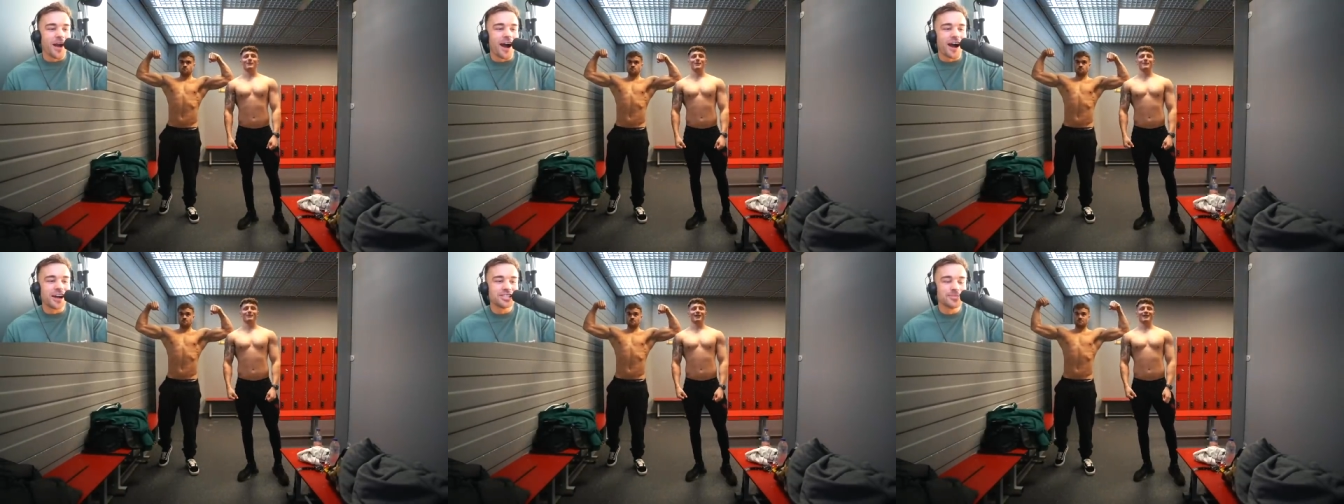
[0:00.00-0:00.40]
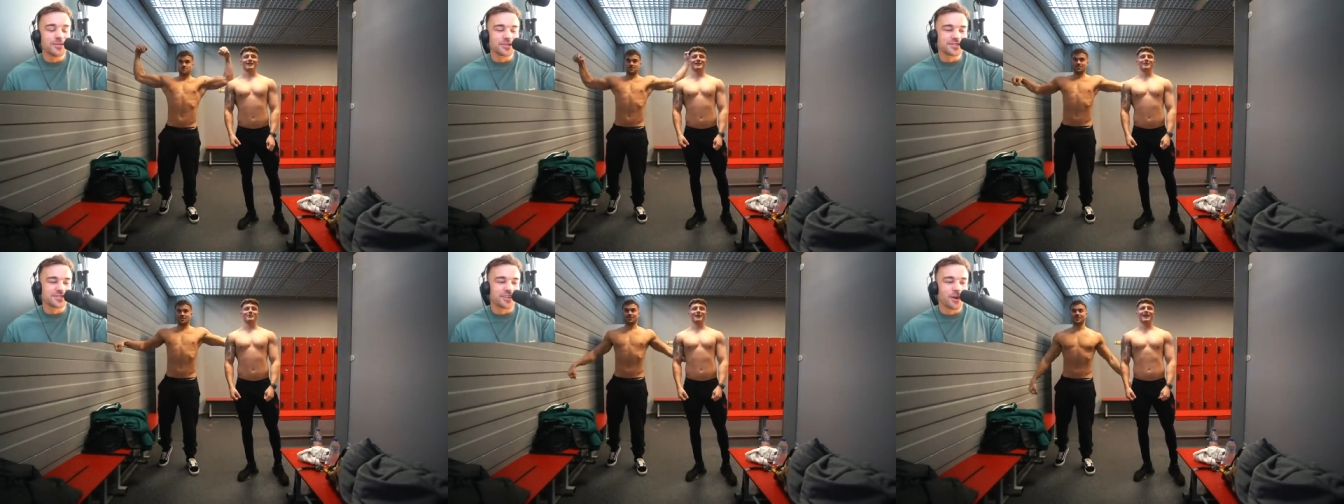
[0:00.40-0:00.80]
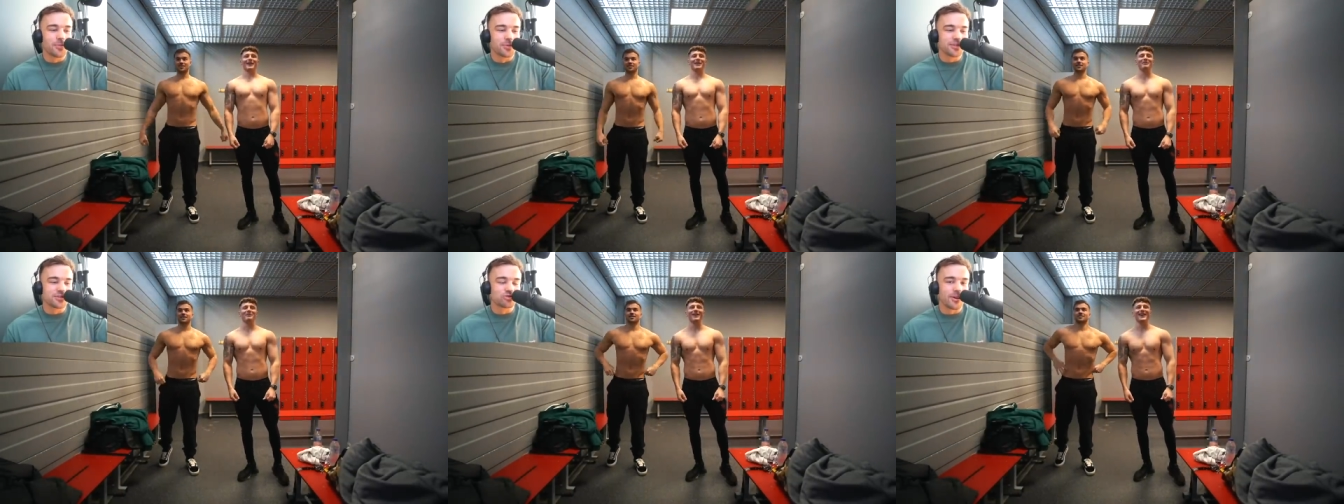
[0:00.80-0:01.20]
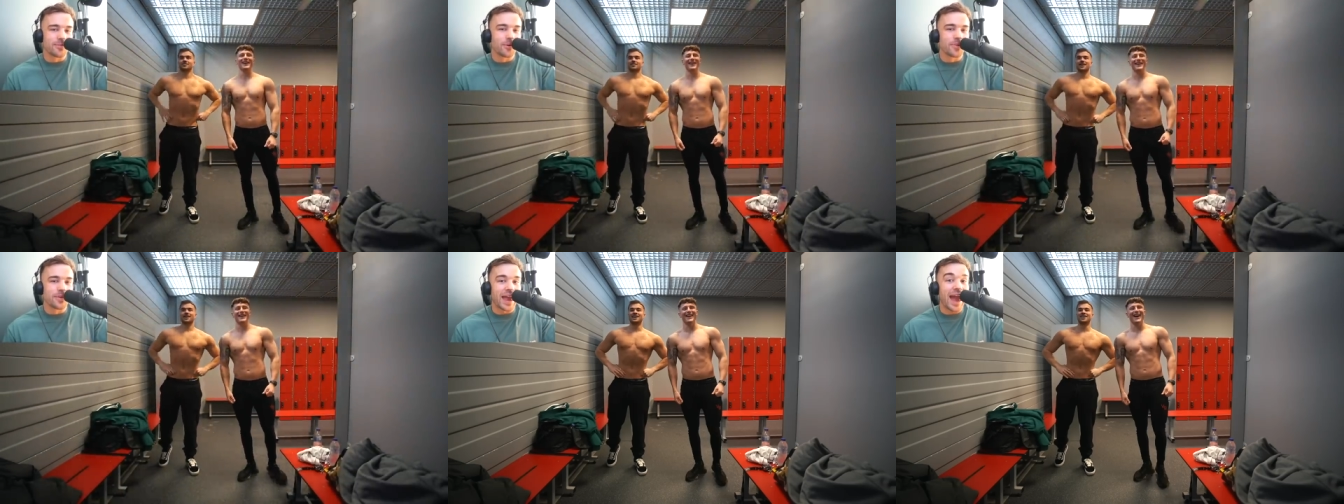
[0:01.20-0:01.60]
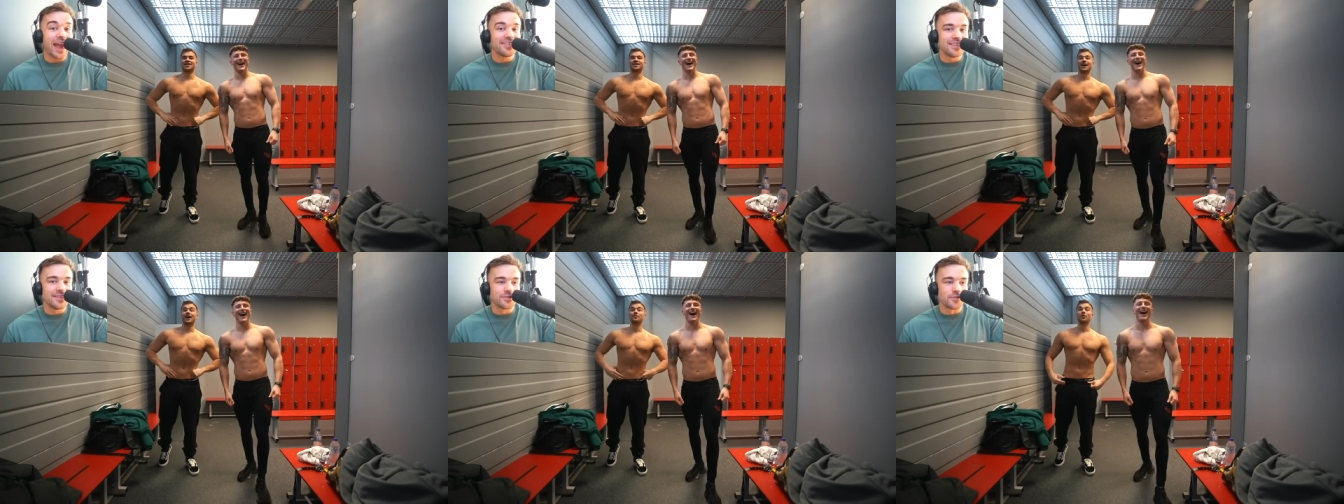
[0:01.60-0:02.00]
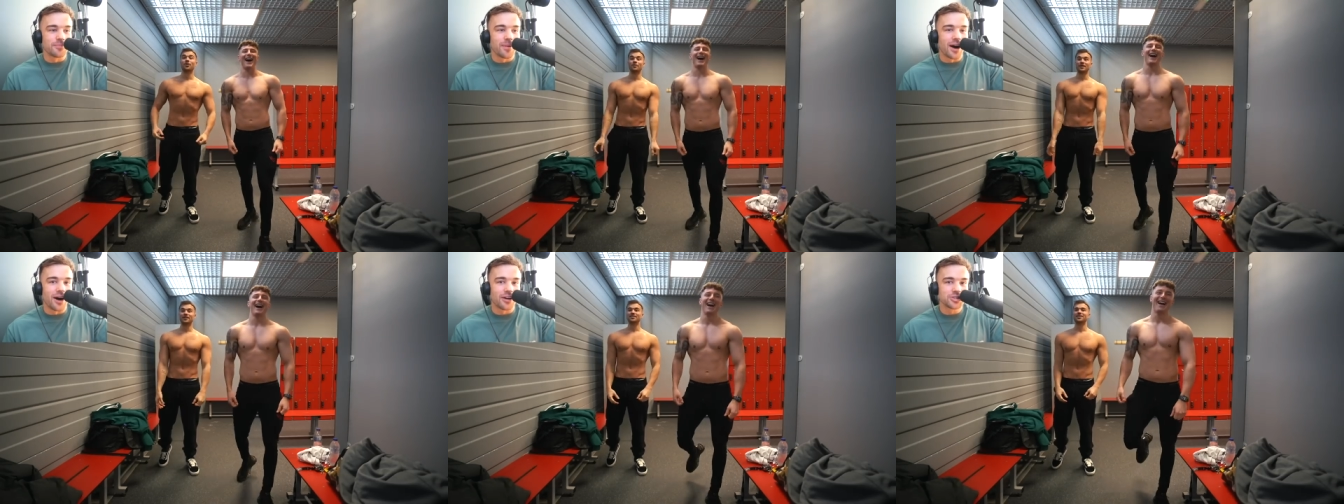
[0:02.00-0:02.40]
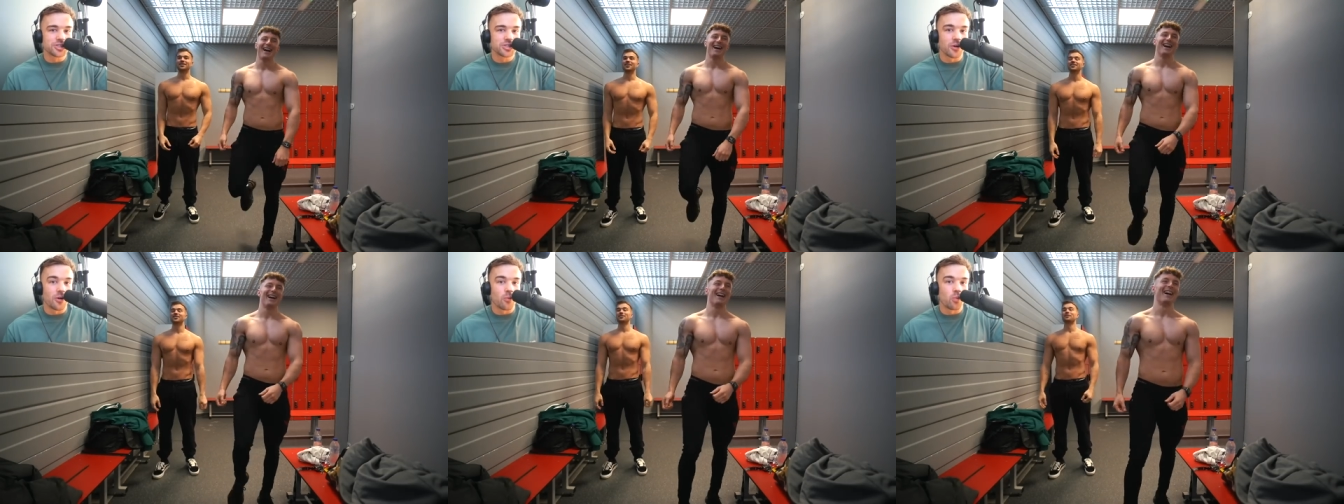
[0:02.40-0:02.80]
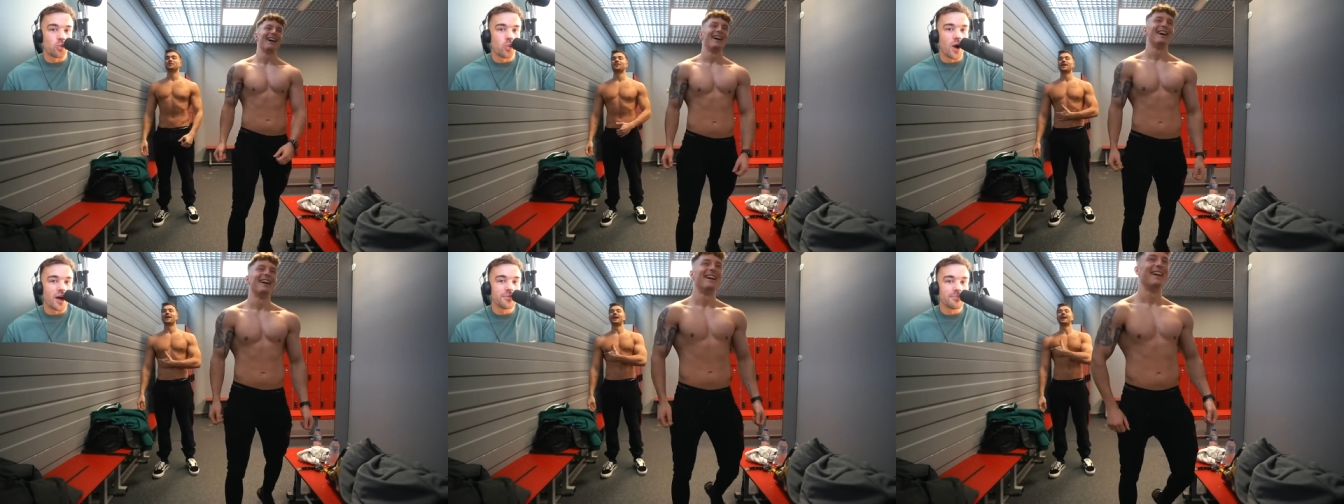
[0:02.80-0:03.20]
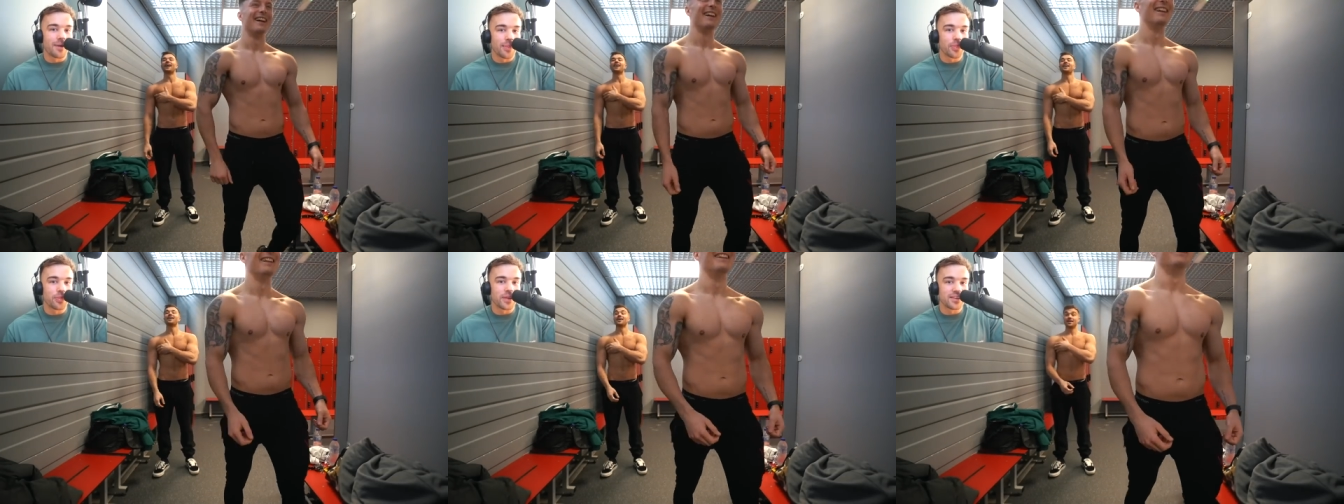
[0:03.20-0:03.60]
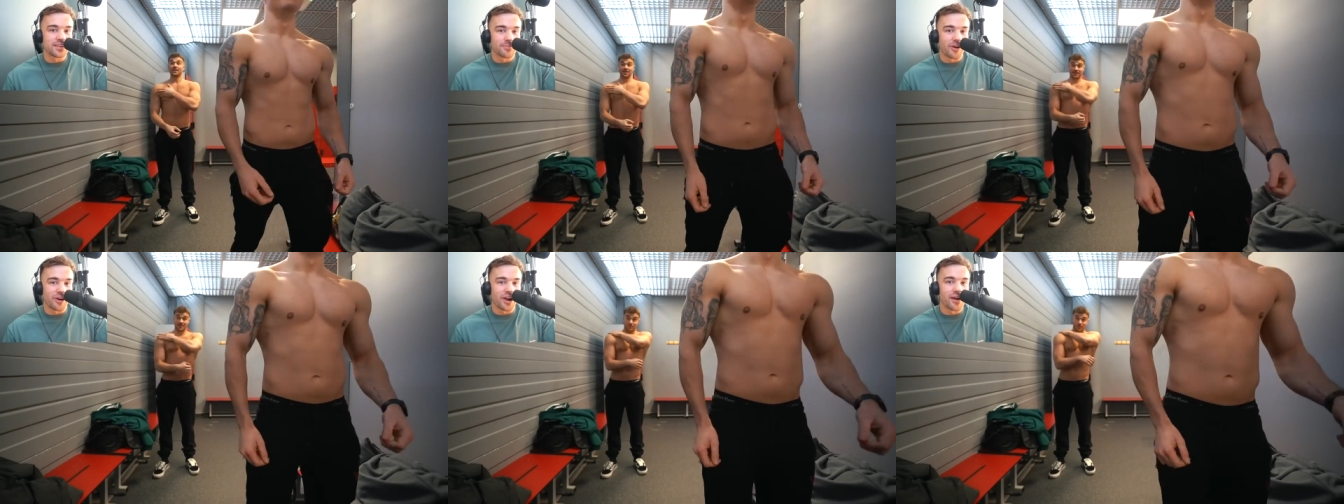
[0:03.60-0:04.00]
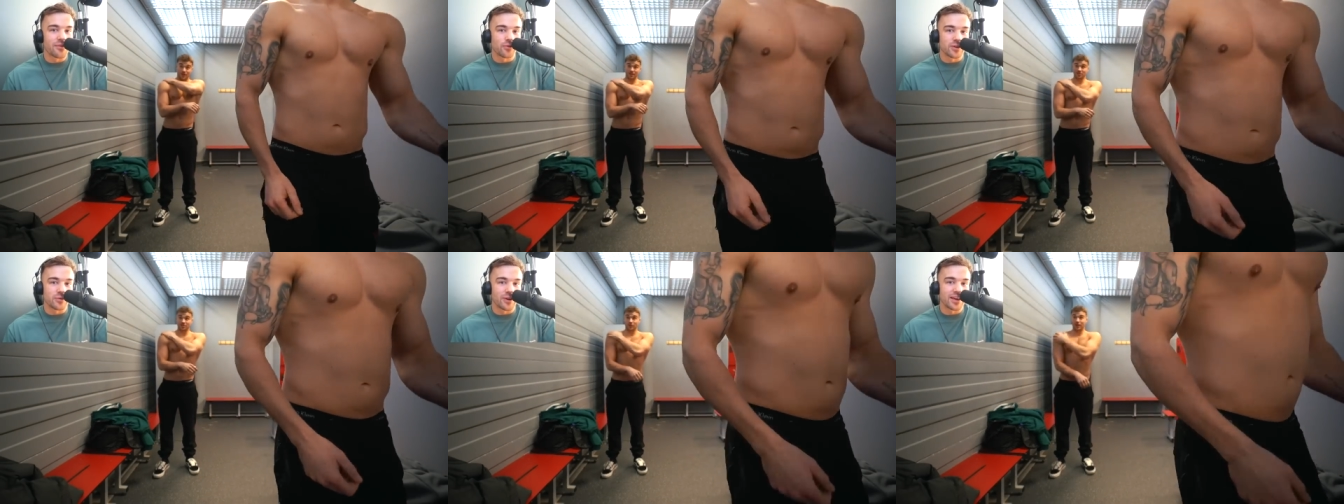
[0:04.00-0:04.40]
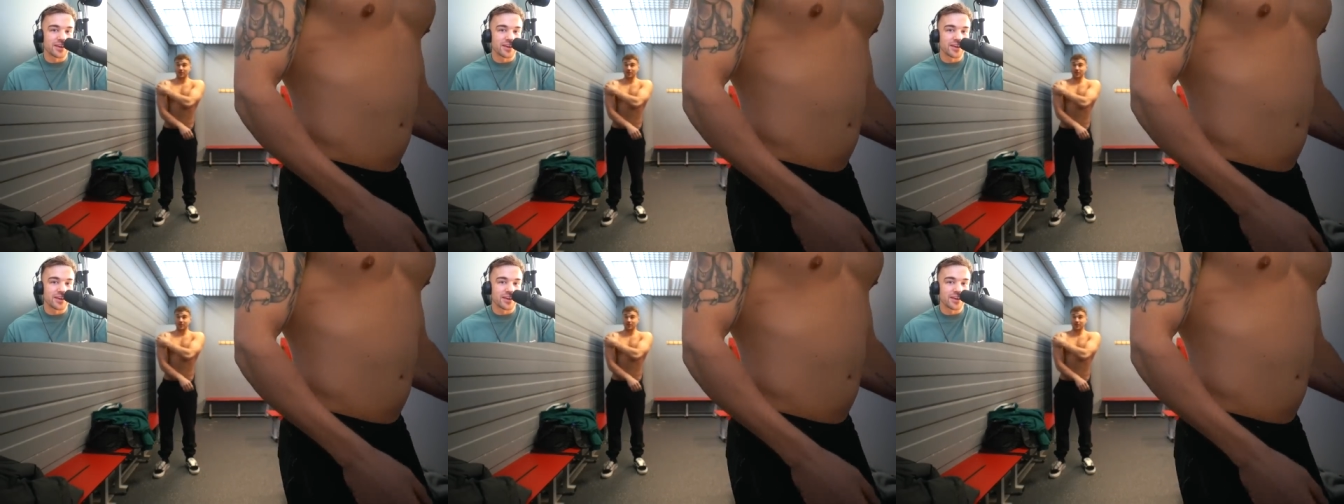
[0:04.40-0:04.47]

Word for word: I actually booked a snowboarding trip on the 18th of March, one month into my recovery when